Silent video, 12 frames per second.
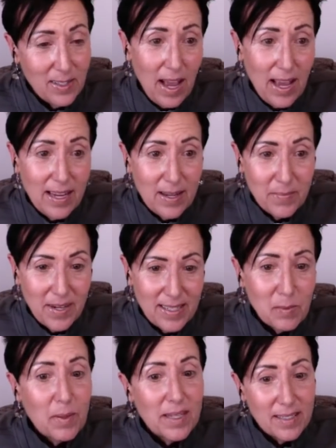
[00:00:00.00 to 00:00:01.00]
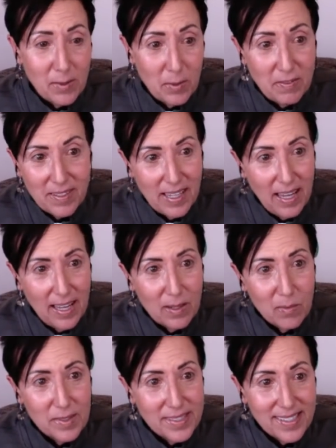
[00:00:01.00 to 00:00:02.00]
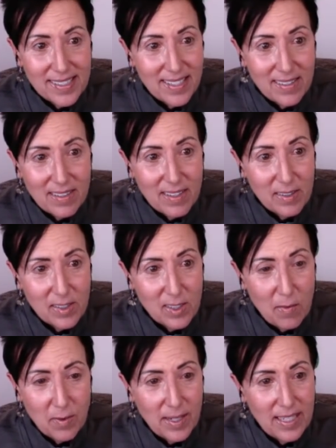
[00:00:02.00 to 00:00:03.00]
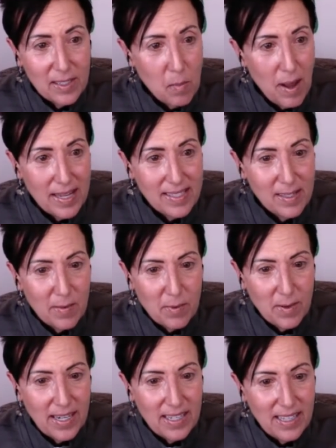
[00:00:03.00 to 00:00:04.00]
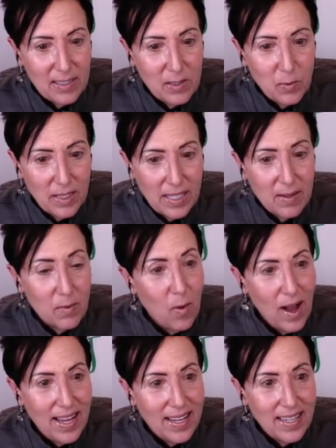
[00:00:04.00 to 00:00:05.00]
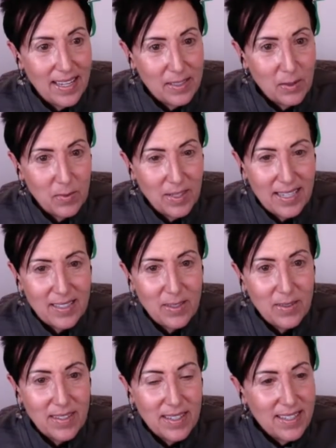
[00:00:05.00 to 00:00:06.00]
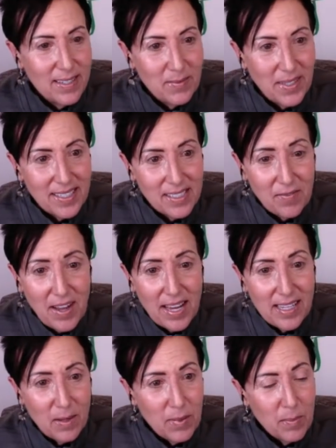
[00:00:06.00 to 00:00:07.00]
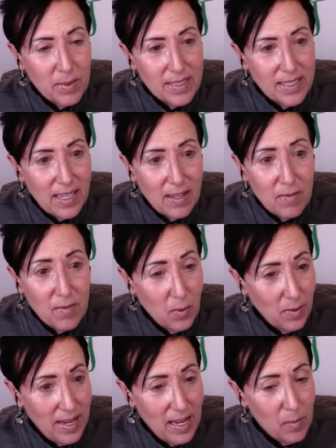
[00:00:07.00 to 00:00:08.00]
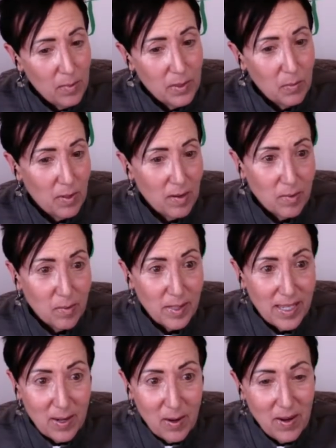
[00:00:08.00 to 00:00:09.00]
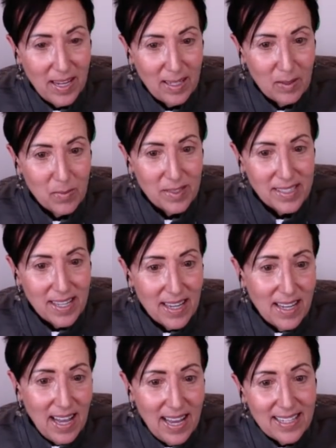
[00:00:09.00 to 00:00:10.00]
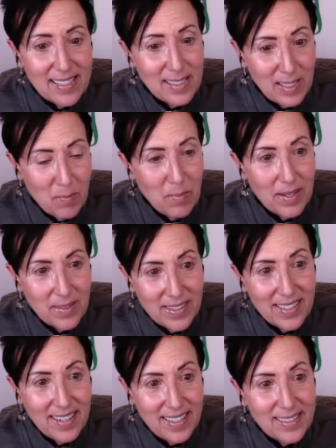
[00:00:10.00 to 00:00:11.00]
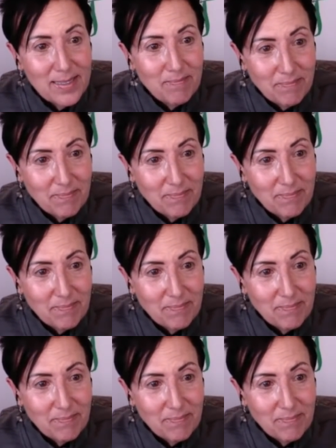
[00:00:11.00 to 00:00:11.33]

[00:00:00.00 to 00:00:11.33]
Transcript: I am nice, but I do it for the animals, because their suffering is my suffering. And that's really why I do what I do, because if I can get people to eat fewer animals and preferably no animals, I can sleep better at night.